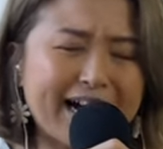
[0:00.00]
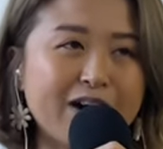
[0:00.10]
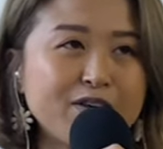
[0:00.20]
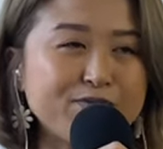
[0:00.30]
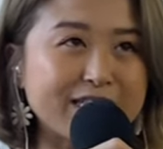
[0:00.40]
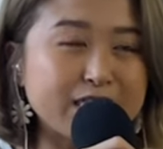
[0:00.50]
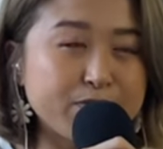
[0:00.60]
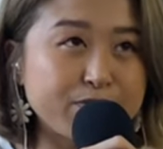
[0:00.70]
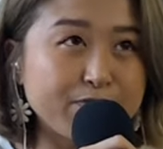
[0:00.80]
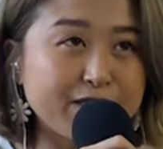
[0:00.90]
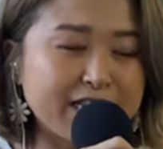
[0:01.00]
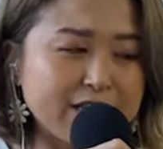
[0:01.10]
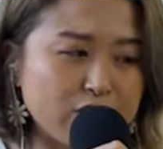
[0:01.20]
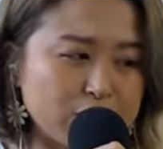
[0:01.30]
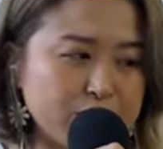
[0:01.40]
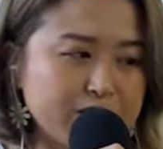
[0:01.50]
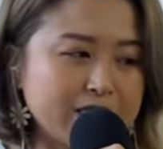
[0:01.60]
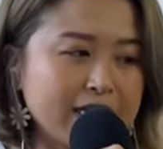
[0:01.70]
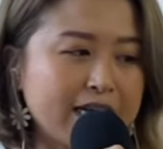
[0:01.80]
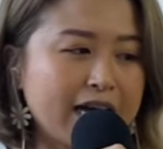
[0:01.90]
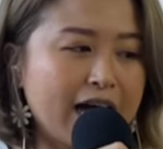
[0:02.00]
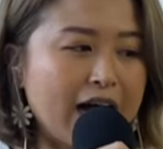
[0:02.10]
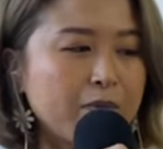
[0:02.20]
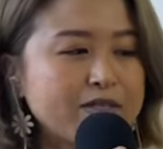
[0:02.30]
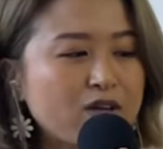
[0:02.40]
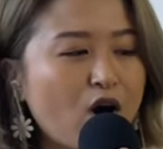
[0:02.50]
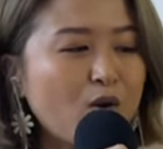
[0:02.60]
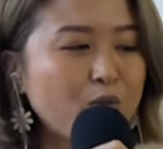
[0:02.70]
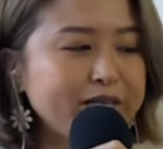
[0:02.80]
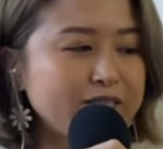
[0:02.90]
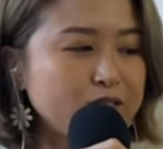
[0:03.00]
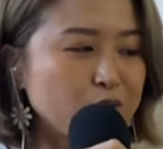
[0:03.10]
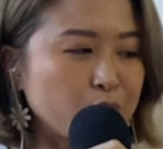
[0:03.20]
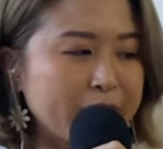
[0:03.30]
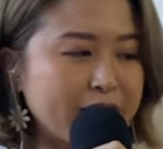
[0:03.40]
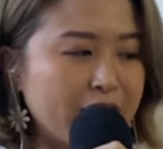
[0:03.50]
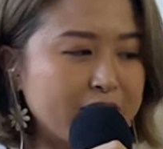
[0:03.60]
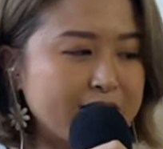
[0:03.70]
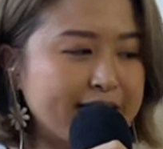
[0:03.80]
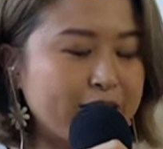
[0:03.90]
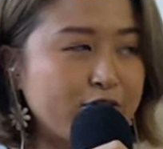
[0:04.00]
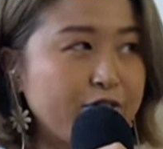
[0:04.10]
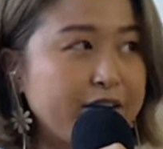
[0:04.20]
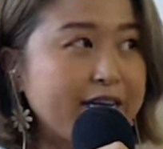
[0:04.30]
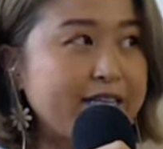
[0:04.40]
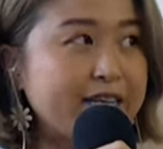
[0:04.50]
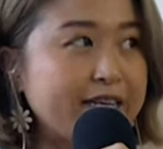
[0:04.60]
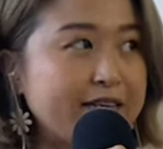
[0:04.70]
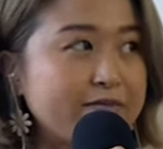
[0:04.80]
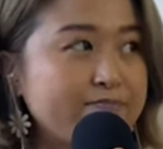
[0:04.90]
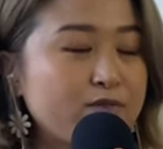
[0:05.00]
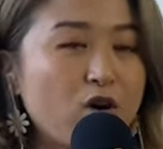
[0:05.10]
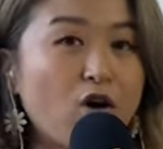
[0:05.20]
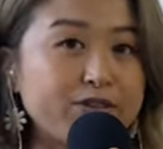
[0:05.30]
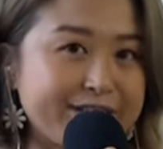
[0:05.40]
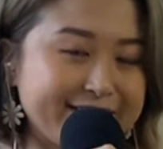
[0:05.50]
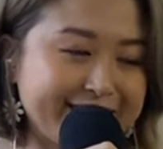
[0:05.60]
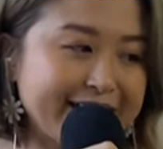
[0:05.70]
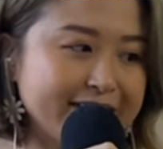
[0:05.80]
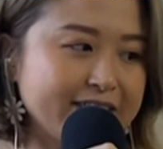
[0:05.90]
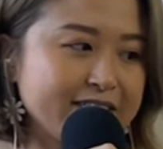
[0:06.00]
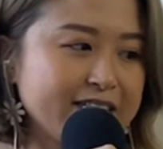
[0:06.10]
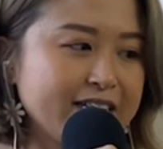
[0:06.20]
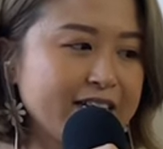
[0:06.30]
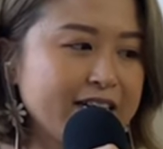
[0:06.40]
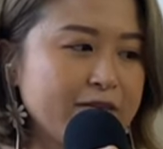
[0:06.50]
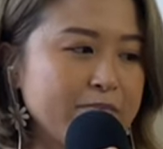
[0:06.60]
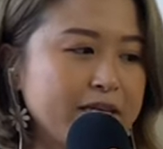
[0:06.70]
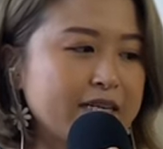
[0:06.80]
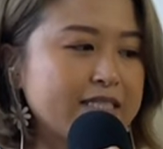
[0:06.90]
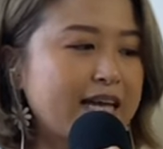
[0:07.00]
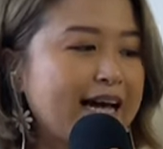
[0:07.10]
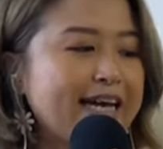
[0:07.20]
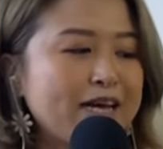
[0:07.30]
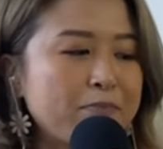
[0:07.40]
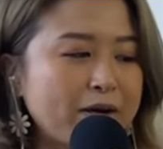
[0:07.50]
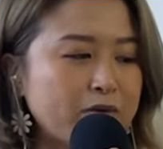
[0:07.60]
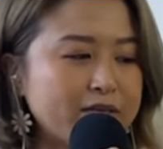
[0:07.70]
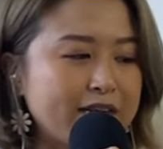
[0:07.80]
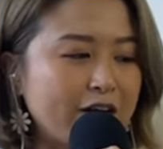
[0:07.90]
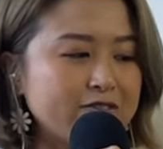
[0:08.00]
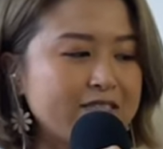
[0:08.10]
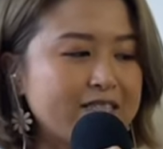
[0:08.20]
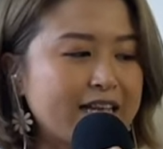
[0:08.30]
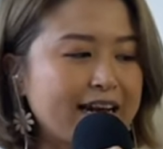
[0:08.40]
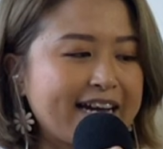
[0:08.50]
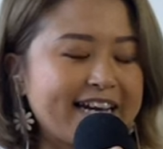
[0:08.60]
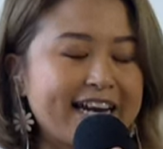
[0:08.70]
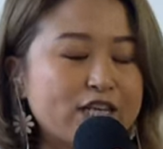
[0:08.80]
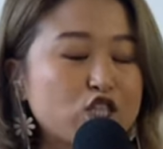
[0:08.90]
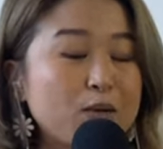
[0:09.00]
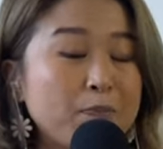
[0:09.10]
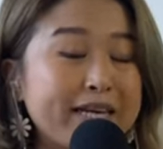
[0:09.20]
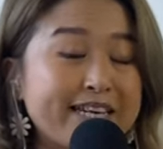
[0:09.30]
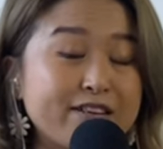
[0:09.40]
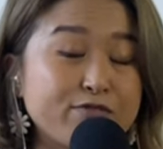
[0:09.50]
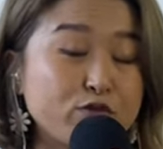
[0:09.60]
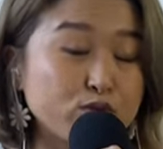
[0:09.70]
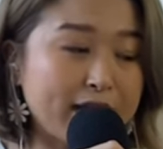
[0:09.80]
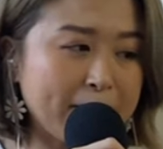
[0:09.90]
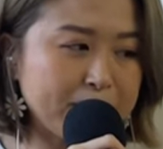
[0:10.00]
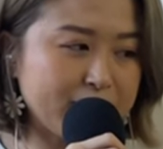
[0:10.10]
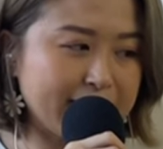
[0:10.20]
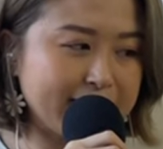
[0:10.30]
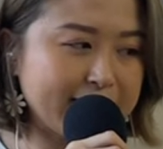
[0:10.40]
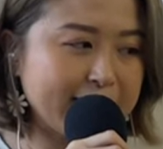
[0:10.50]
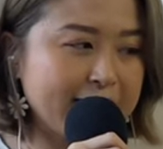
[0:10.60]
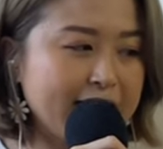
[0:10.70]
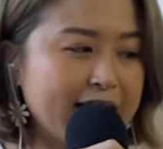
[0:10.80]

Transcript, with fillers: But out of this 15 years, I was always doing content creating on the side because I had my own doubts that I can actually make it a full time thing.